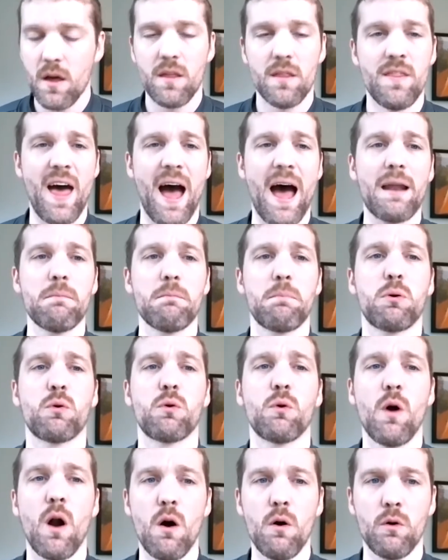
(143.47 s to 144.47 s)
That
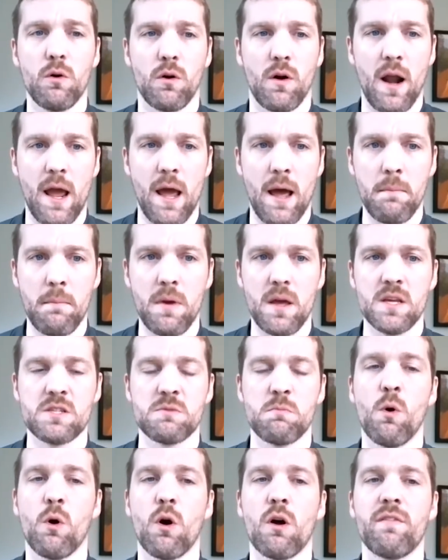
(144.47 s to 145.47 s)
program is
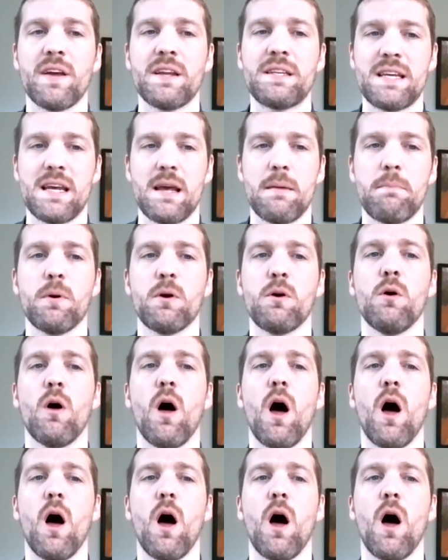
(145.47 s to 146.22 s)
more of a typical